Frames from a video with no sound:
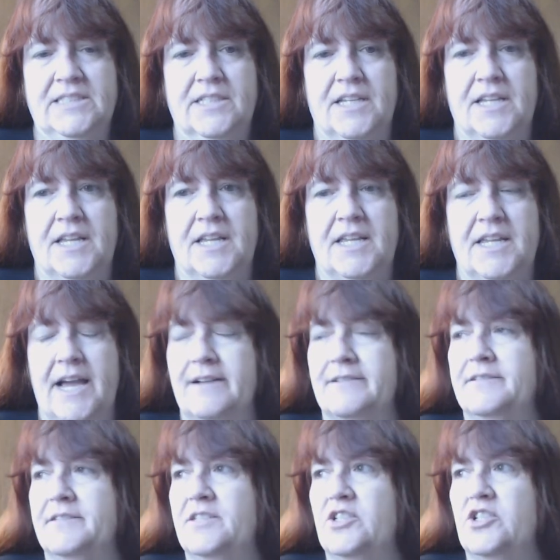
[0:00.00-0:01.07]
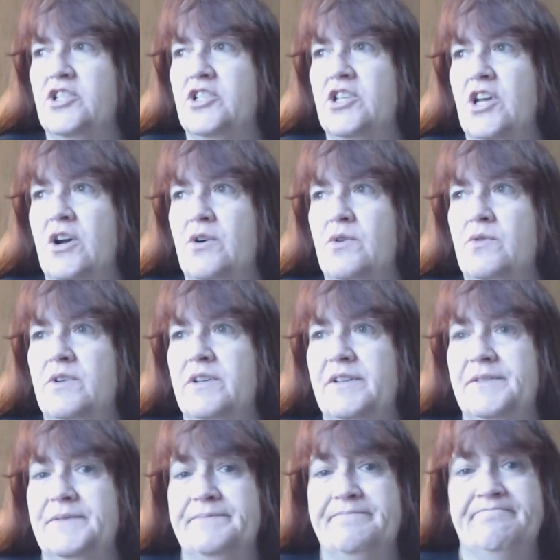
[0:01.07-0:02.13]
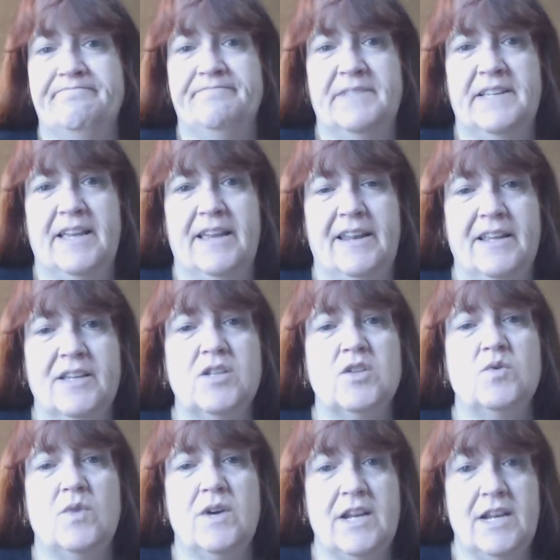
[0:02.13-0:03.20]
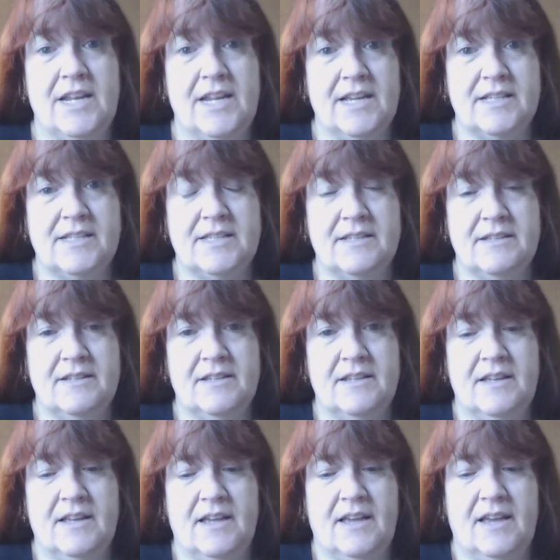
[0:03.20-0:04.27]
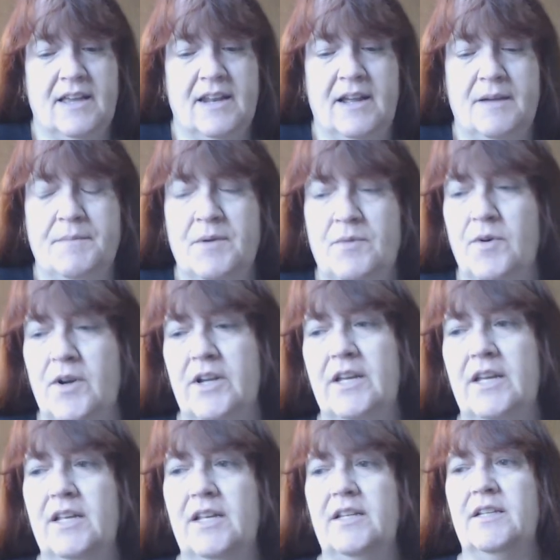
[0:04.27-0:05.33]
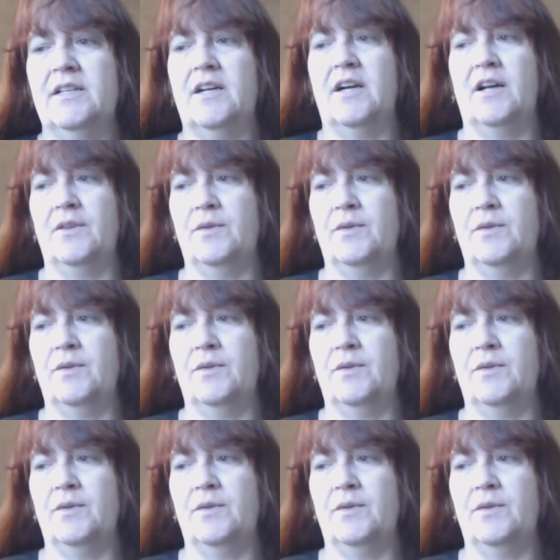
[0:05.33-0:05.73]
Yeah, so it is what it is. And I've been working on the